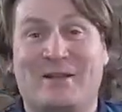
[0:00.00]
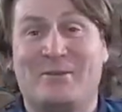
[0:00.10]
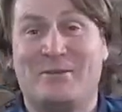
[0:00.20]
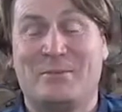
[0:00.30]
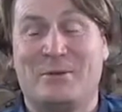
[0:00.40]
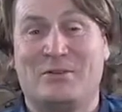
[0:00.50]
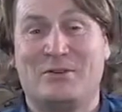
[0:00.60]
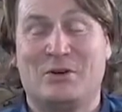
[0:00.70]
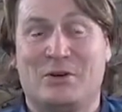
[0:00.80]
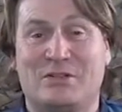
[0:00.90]
for removing
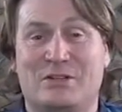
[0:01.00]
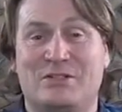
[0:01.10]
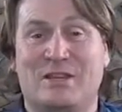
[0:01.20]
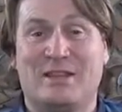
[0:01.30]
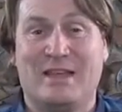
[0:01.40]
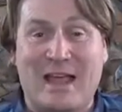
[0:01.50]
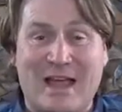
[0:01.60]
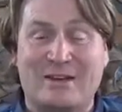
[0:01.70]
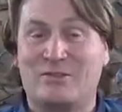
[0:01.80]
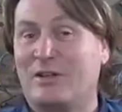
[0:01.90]
toxins in the
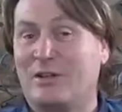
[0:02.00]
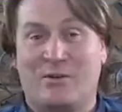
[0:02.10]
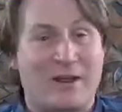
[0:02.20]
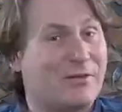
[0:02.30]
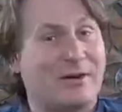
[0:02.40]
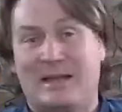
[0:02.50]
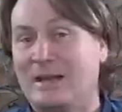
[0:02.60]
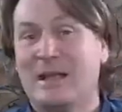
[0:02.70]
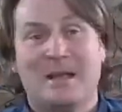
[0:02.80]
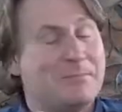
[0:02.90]
air, trichloroethylene,
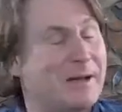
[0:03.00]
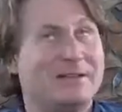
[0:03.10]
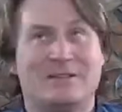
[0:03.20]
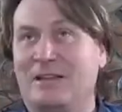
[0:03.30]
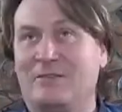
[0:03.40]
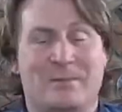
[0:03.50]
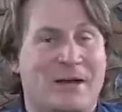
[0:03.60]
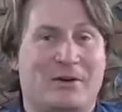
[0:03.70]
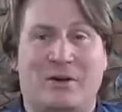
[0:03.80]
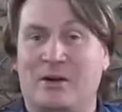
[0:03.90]
benzene,
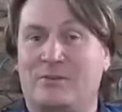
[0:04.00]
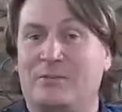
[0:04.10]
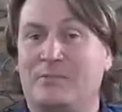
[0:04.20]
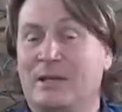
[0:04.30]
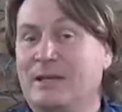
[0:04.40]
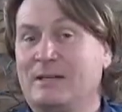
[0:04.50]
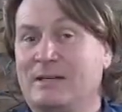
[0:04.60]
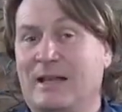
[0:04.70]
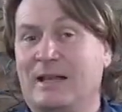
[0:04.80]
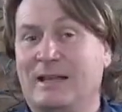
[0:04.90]
formaldehyde from
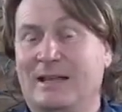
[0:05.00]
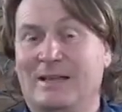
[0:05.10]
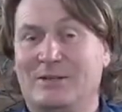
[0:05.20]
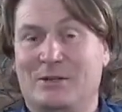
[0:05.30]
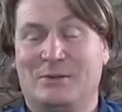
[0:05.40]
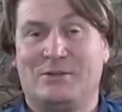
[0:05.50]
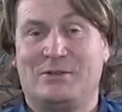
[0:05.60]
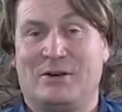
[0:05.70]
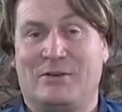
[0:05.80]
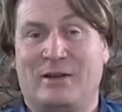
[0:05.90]
daily use
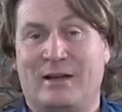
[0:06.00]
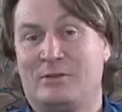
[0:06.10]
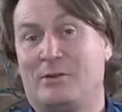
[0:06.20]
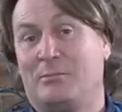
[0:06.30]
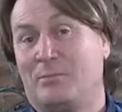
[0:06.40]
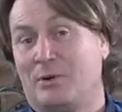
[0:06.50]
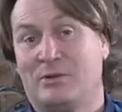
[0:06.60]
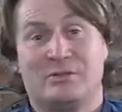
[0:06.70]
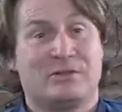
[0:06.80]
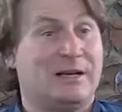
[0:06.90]
of household
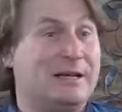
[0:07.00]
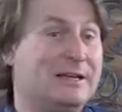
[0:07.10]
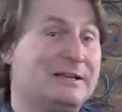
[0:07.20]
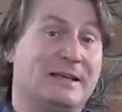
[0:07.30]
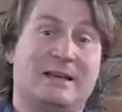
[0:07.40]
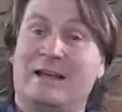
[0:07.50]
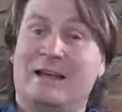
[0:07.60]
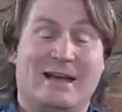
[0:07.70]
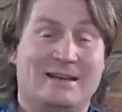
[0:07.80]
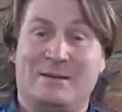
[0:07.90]
products, cleaners and
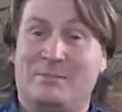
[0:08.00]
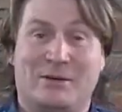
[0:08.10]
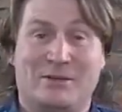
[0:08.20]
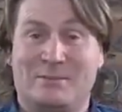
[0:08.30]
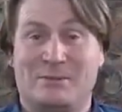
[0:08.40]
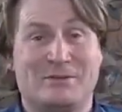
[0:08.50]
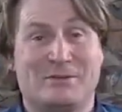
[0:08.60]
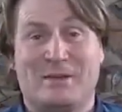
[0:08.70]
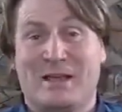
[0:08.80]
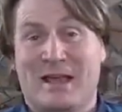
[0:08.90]

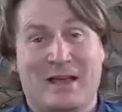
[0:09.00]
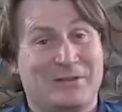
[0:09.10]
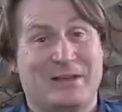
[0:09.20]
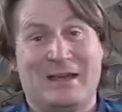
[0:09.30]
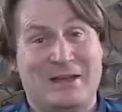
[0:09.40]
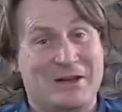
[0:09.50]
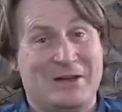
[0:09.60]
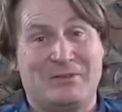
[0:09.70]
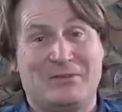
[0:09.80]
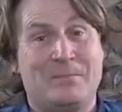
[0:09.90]
antiperspirants. Having
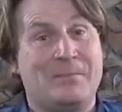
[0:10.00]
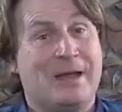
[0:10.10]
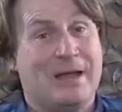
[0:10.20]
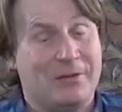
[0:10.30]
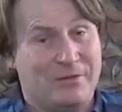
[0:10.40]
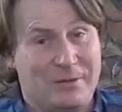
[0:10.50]
enough healthy